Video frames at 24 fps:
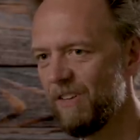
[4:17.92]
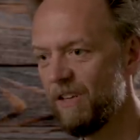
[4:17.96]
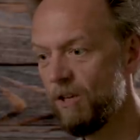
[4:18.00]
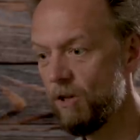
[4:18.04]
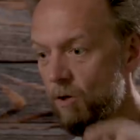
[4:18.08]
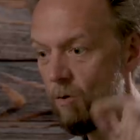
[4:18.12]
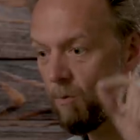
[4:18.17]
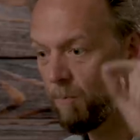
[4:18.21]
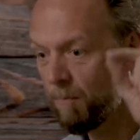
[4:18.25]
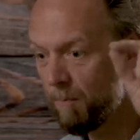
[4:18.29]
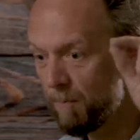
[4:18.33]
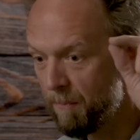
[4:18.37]

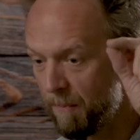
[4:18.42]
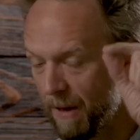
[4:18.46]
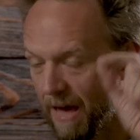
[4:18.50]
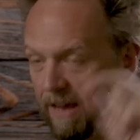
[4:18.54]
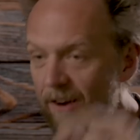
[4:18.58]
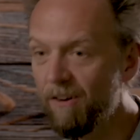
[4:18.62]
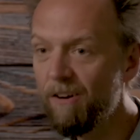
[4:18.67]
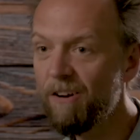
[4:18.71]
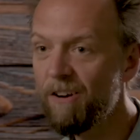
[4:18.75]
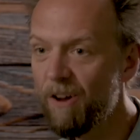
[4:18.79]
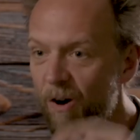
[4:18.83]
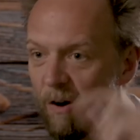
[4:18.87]
You
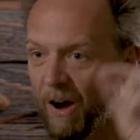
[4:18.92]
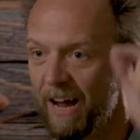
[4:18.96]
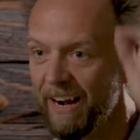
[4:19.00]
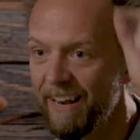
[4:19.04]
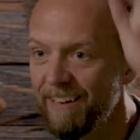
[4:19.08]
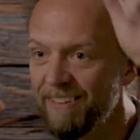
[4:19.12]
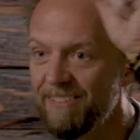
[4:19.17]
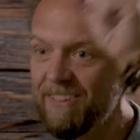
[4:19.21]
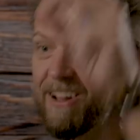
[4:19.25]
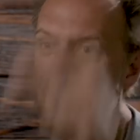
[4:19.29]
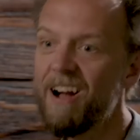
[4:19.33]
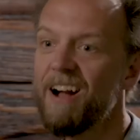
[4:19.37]
better know how
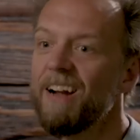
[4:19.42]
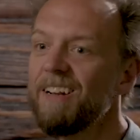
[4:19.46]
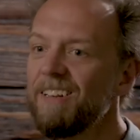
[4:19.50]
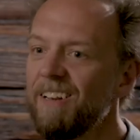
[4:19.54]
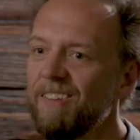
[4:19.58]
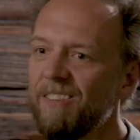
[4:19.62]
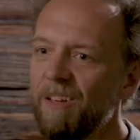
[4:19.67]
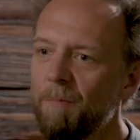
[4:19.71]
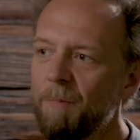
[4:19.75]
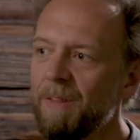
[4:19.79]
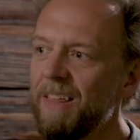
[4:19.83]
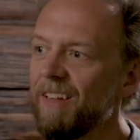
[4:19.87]
to talk to them.